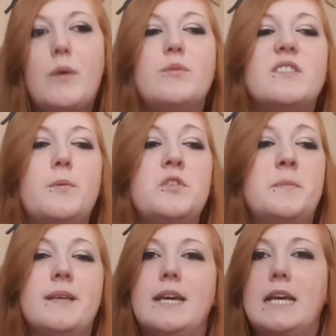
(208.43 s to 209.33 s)
It was supposed
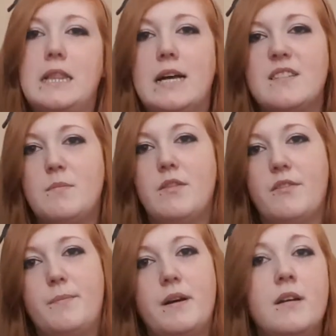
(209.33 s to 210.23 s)
to be like last
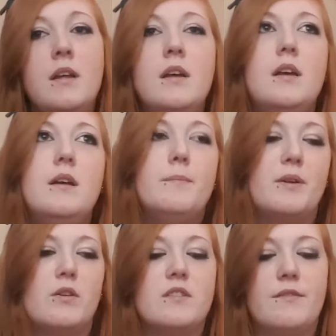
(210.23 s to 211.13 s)
month, but
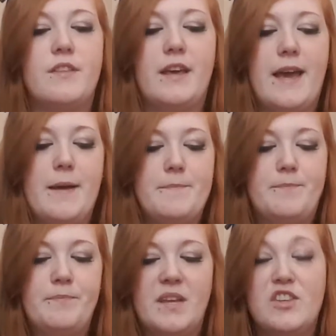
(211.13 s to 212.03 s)
because of
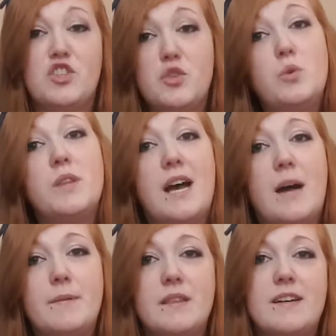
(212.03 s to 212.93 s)
the snow that
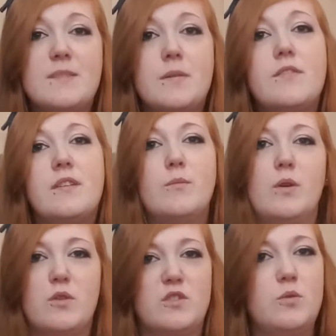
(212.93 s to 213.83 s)
happened last month and we
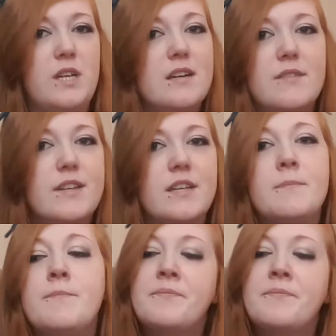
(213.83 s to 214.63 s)
got snowed in and everything,